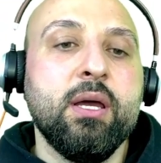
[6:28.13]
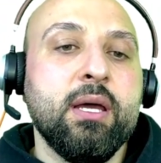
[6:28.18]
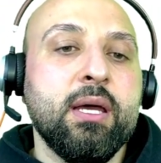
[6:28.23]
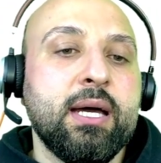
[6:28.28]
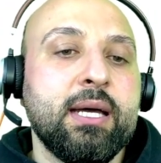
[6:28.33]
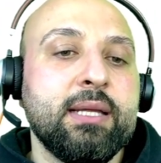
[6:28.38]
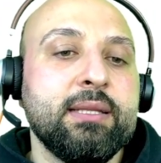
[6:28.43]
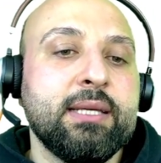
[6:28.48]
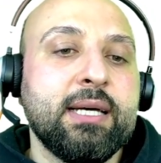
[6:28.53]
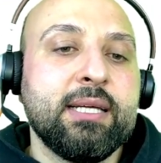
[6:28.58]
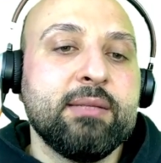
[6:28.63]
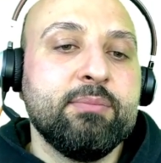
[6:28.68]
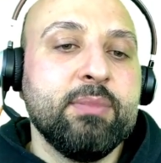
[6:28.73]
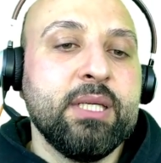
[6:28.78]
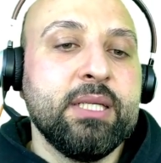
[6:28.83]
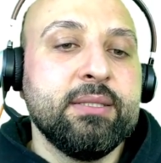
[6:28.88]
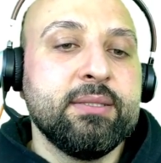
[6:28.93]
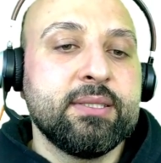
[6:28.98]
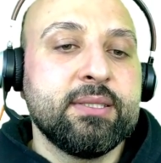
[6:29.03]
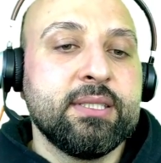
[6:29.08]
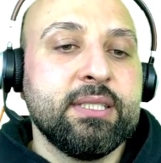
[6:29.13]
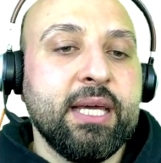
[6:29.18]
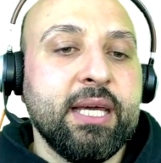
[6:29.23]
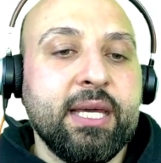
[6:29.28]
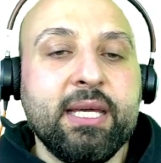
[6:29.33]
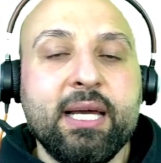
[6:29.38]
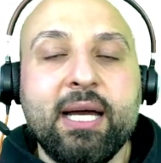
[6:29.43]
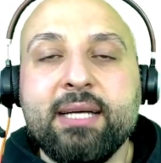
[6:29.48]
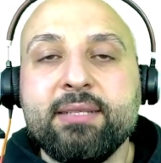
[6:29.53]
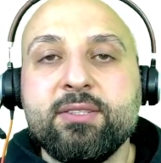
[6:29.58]
And that means
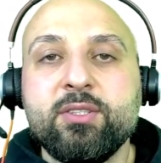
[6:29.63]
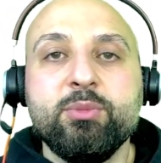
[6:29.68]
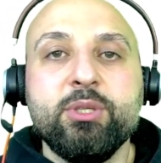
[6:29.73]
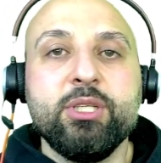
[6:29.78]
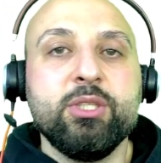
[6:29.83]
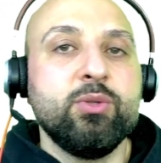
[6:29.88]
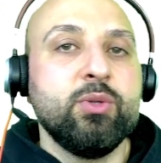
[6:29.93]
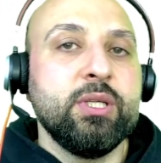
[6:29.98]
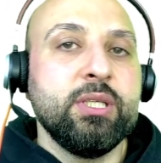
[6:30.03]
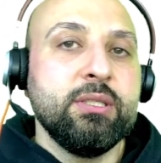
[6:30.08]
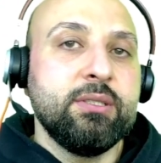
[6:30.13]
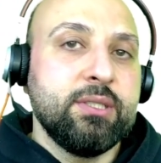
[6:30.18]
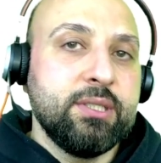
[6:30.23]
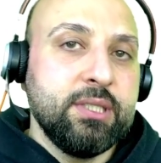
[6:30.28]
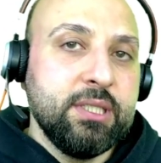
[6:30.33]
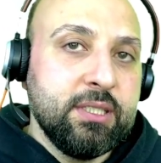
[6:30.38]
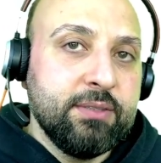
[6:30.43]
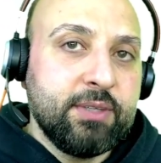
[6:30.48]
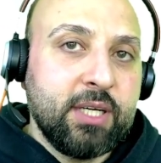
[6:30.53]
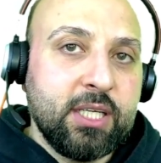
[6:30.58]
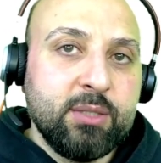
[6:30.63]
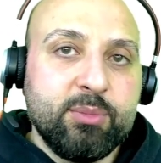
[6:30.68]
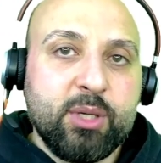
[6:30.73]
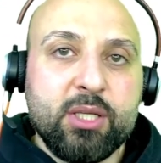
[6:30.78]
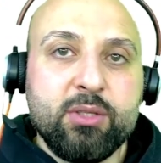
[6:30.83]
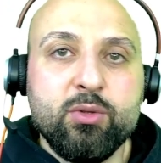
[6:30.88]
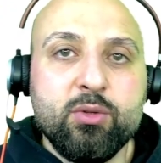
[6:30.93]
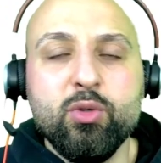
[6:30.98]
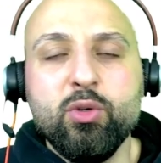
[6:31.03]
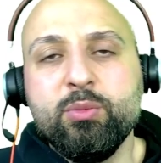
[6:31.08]
k has to be 23 divided by
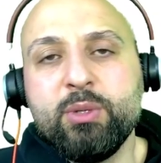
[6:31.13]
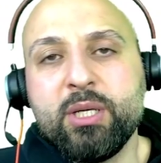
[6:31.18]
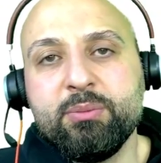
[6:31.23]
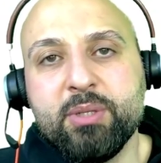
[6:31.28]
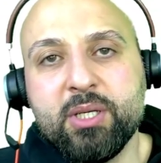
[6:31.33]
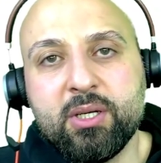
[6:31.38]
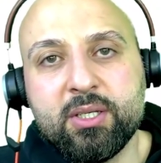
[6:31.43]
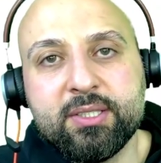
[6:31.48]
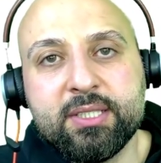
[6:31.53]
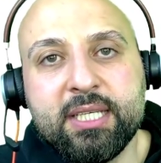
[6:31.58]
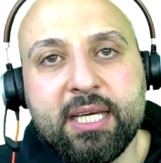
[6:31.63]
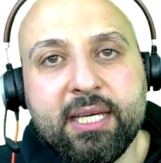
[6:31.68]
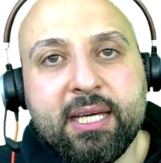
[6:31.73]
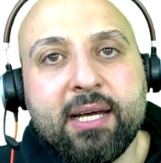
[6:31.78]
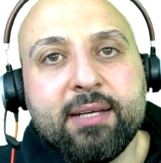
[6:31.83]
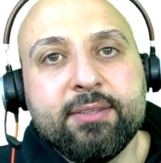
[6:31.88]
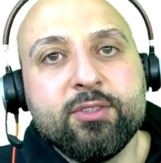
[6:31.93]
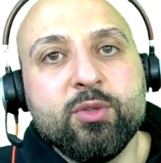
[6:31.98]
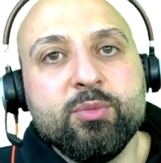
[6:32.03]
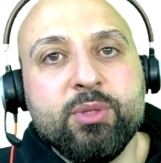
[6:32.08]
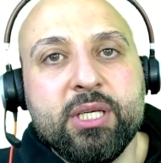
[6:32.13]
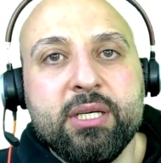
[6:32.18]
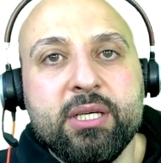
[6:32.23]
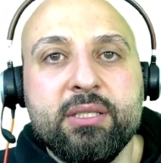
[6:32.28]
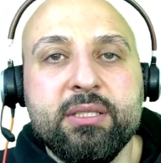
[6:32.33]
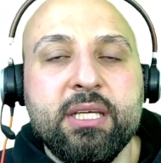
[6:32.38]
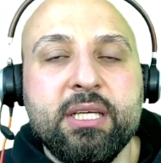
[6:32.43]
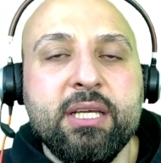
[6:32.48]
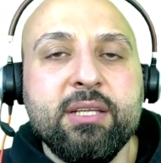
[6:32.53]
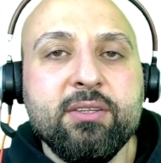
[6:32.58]
2. But because k has to be
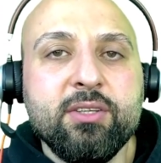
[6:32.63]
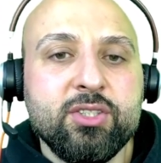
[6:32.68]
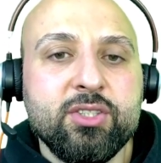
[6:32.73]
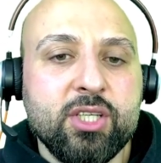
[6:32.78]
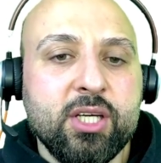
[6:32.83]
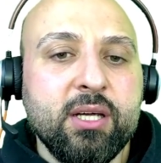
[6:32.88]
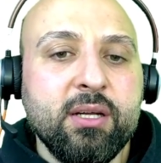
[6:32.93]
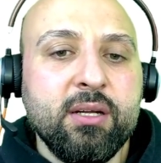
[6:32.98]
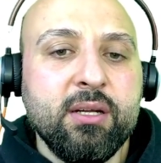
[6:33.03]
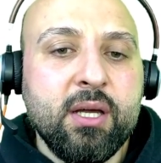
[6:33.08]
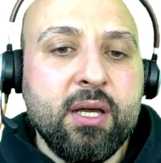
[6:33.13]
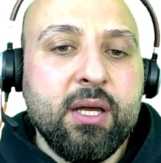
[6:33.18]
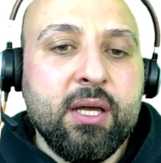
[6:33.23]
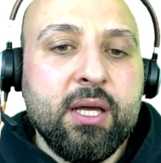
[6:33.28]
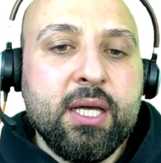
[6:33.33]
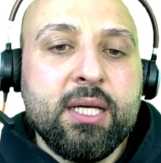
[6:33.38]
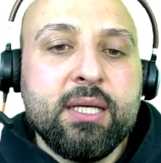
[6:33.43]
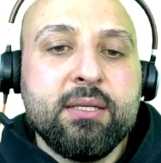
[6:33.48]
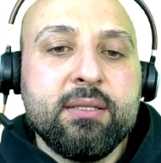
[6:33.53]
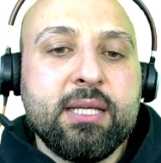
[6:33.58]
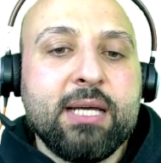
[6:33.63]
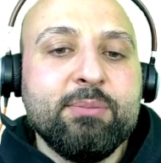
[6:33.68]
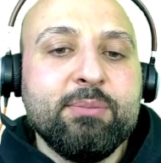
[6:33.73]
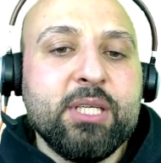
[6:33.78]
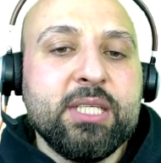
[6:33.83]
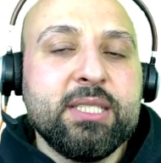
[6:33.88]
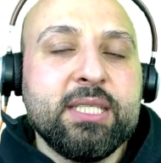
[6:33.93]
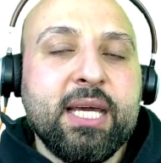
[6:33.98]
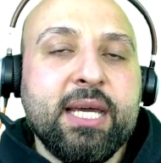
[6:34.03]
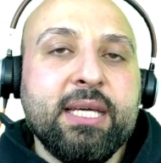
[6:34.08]
an integer, that
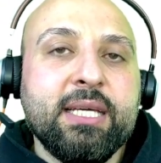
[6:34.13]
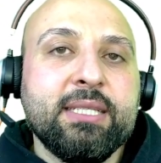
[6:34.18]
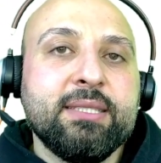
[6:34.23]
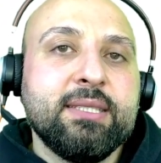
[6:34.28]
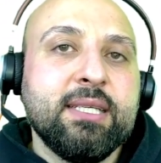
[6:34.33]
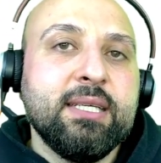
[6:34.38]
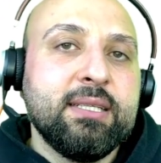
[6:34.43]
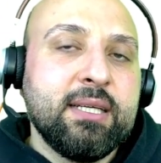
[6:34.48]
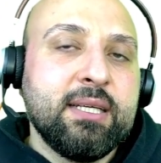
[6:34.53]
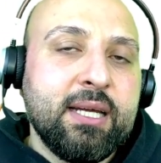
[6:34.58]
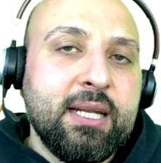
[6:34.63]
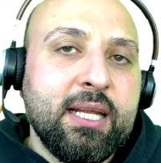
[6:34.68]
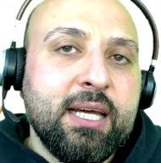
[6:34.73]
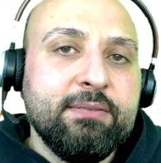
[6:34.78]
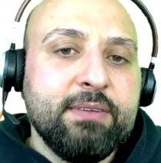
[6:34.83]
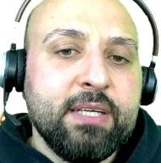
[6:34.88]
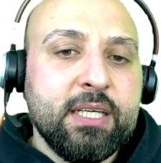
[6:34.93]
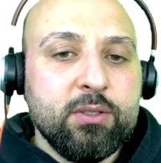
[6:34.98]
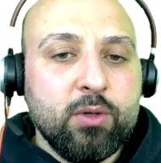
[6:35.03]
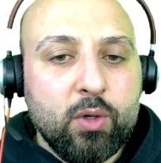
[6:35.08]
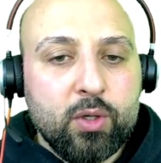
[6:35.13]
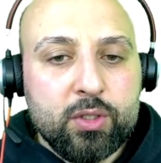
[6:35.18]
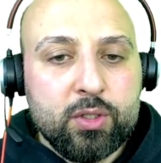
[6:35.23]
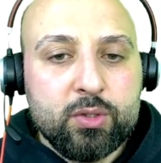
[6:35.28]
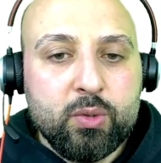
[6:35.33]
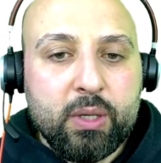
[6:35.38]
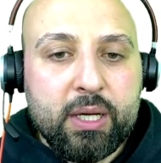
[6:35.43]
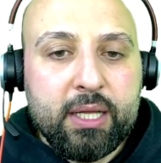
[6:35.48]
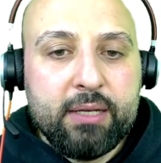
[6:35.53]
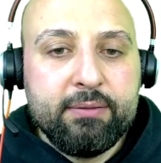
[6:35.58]
means k is either 11 or
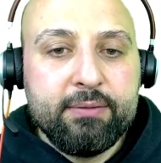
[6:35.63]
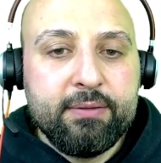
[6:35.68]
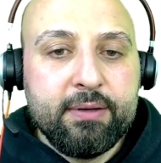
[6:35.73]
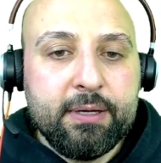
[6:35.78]
12.